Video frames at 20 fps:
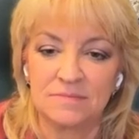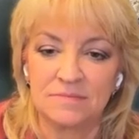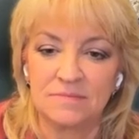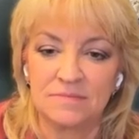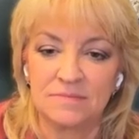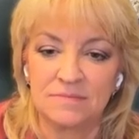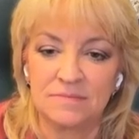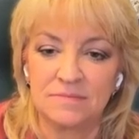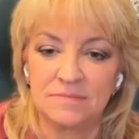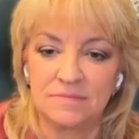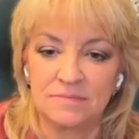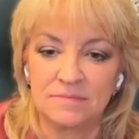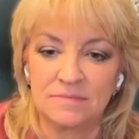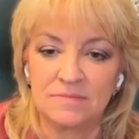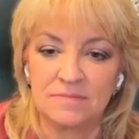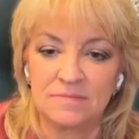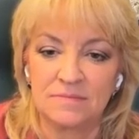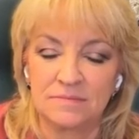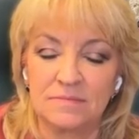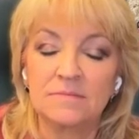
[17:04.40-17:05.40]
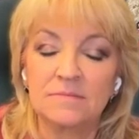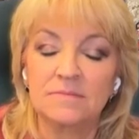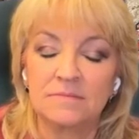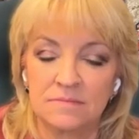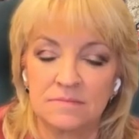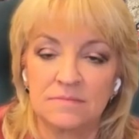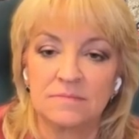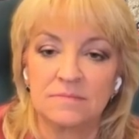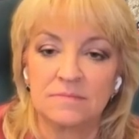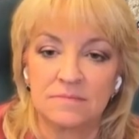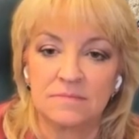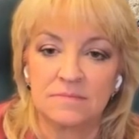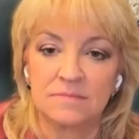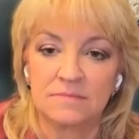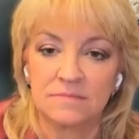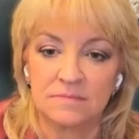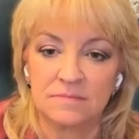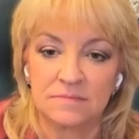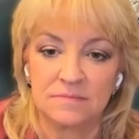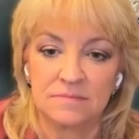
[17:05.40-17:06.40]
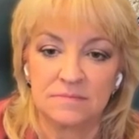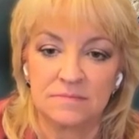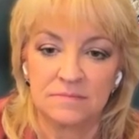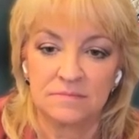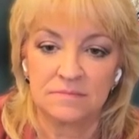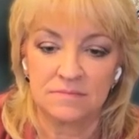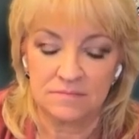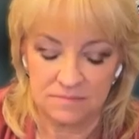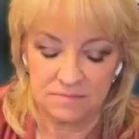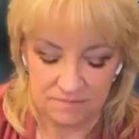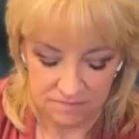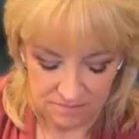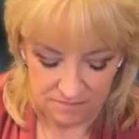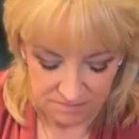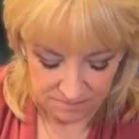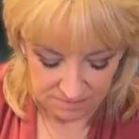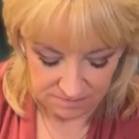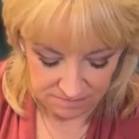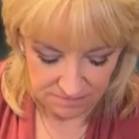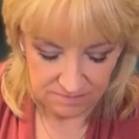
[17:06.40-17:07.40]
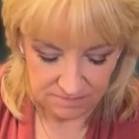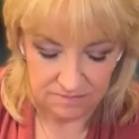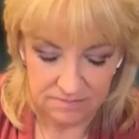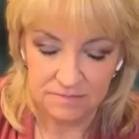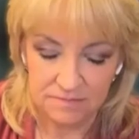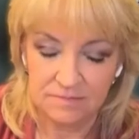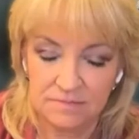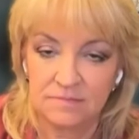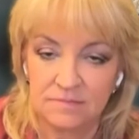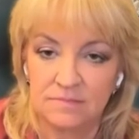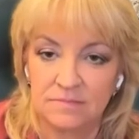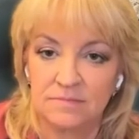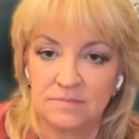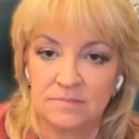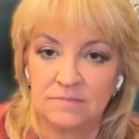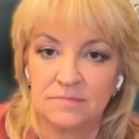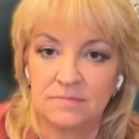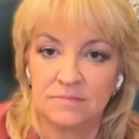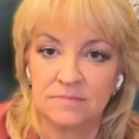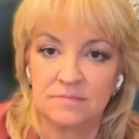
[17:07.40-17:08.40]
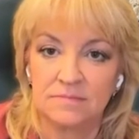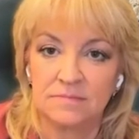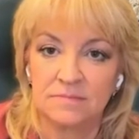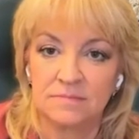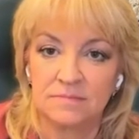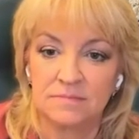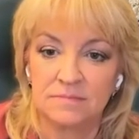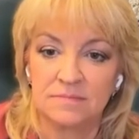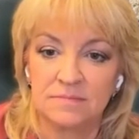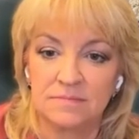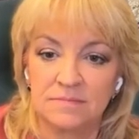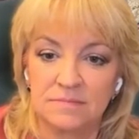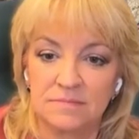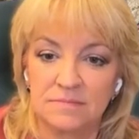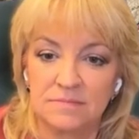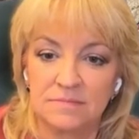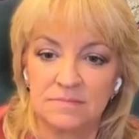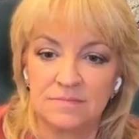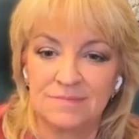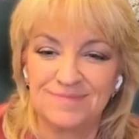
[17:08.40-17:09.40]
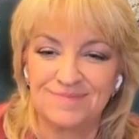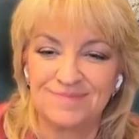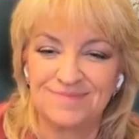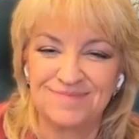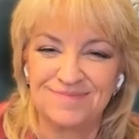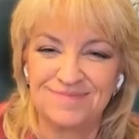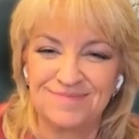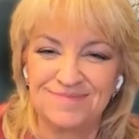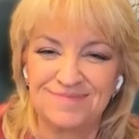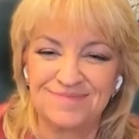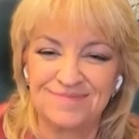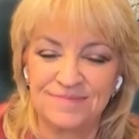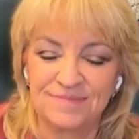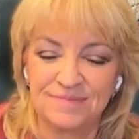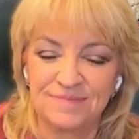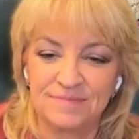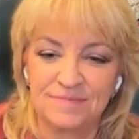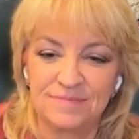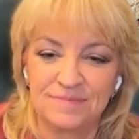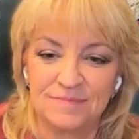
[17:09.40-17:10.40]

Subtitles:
(not speaking)